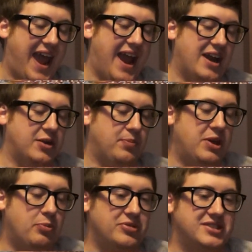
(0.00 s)
and
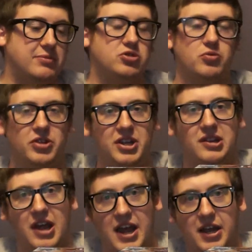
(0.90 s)
people seem to really
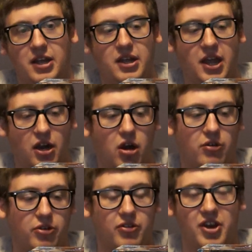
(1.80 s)
like King
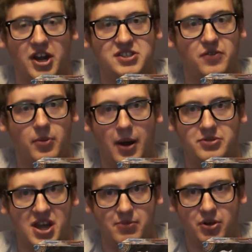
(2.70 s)
Arthur and the Knights of the
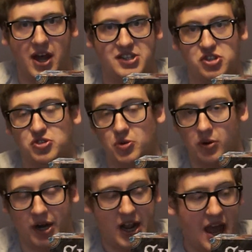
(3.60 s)
Round Table as a
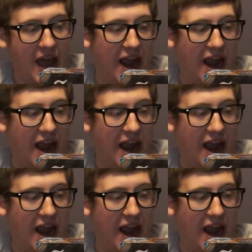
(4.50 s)
story.